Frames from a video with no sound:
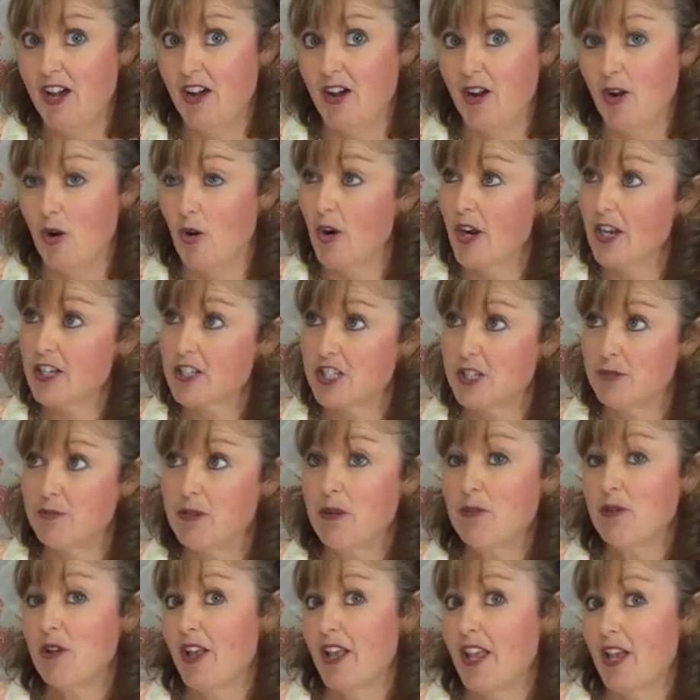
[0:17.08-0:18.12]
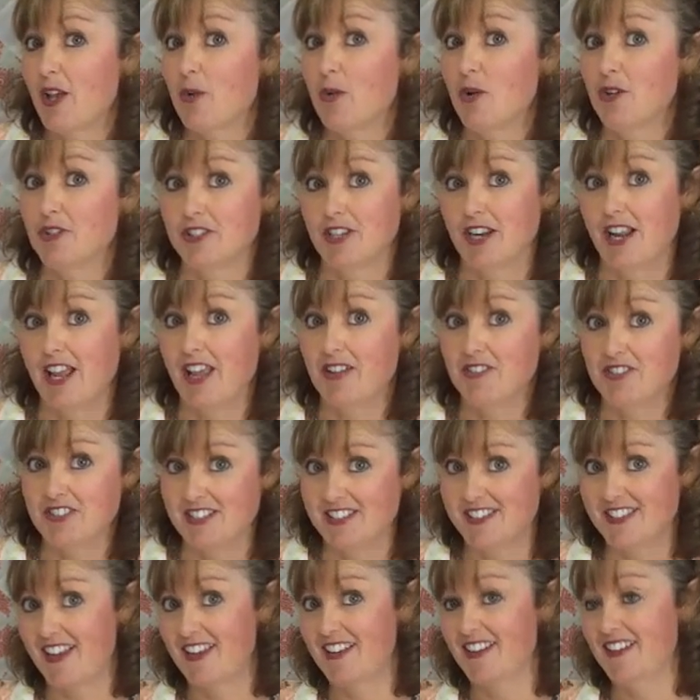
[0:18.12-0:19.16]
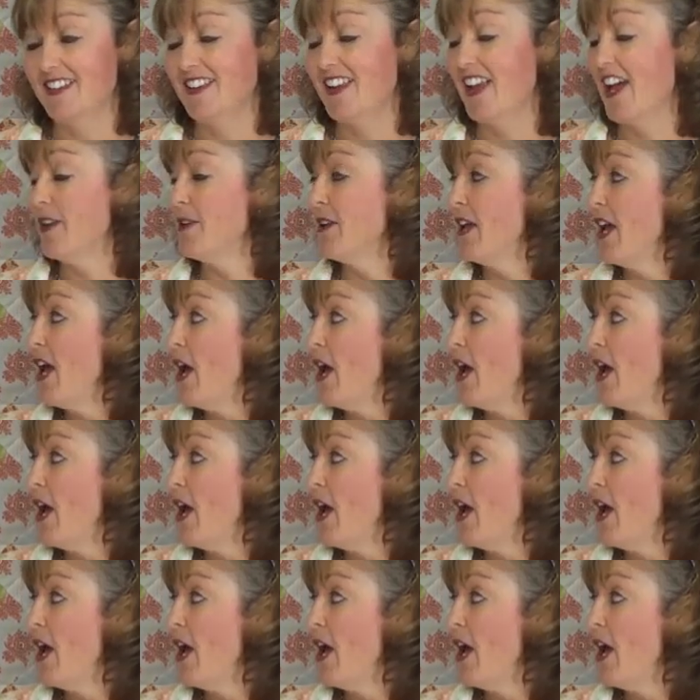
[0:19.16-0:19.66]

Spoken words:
Or actually maybe I'll hand quilt it, I haven't decided yet.